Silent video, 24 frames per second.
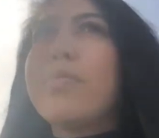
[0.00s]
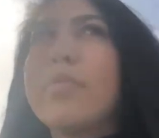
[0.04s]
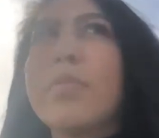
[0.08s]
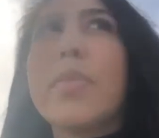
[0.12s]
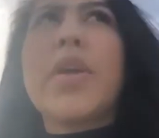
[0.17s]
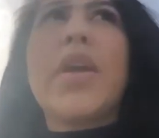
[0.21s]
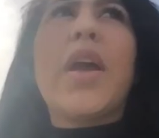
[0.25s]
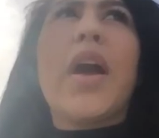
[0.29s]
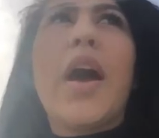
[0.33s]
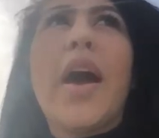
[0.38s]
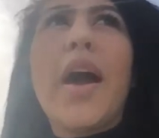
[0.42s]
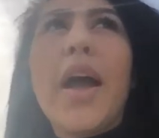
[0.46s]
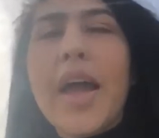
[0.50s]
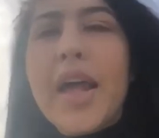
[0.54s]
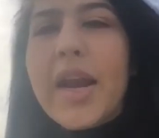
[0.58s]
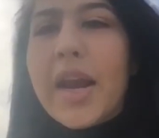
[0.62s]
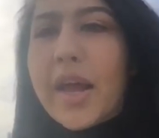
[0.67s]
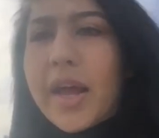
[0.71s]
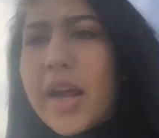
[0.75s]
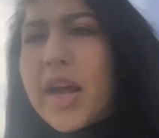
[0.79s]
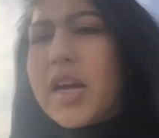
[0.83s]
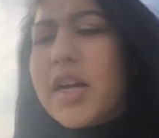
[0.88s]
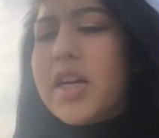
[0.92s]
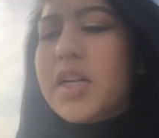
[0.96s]
but yeah
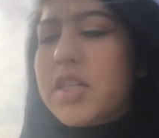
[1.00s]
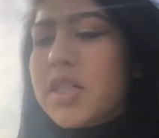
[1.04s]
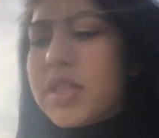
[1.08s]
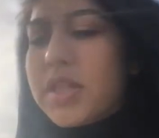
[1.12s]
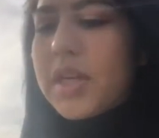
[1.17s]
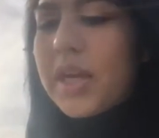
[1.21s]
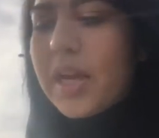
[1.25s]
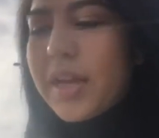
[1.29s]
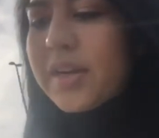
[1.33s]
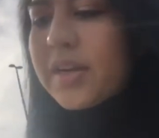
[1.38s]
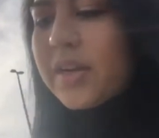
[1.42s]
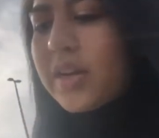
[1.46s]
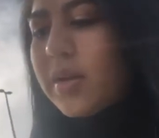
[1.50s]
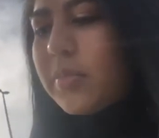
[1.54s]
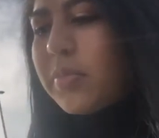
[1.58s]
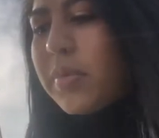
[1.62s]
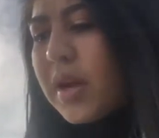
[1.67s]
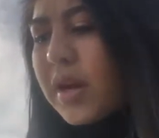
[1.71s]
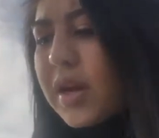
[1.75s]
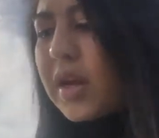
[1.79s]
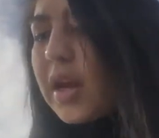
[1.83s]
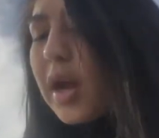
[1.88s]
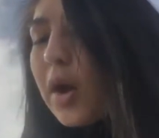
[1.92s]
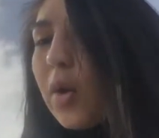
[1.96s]
and I actually ended up
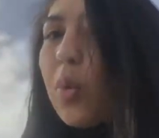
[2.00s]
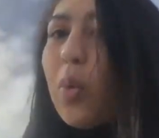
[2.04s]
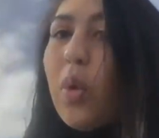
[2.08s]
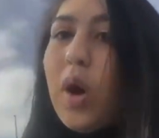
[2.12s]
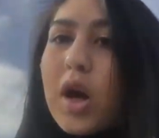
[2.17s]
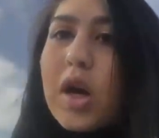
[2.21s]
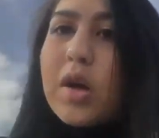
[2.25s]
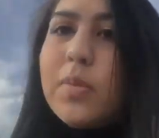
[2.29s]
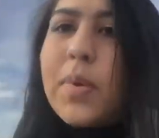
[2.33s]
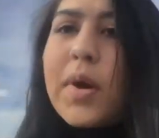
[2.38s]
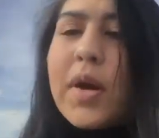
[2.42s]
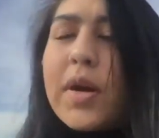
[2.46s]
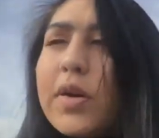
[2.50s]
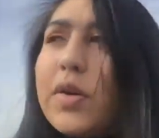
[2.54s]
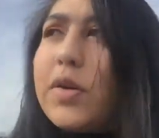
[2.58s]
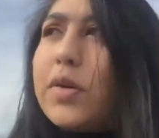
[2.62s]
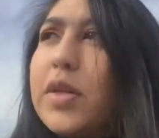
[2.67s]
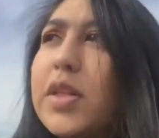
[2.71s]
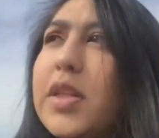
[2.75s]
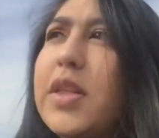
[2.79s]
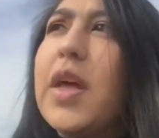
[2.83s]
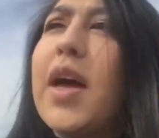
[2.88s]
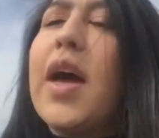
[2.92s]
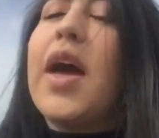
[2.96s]
getting a water
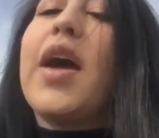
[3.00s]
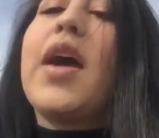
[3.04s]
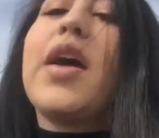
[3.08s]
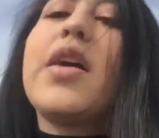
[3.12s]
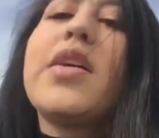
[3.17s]
bottle that